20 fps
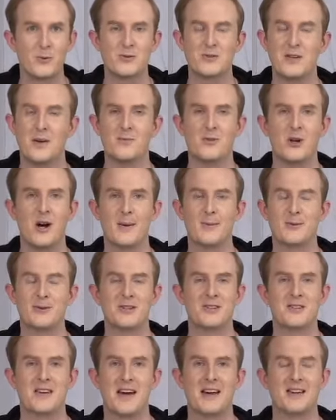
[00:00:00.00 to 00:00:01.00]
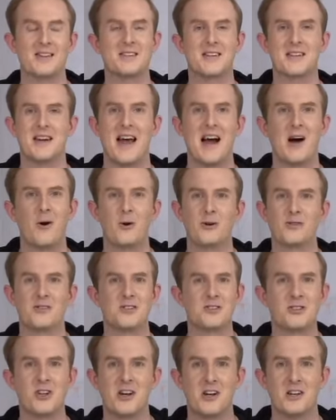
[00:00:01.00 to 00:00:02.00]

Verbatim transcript: Sometimes it takes an hour to,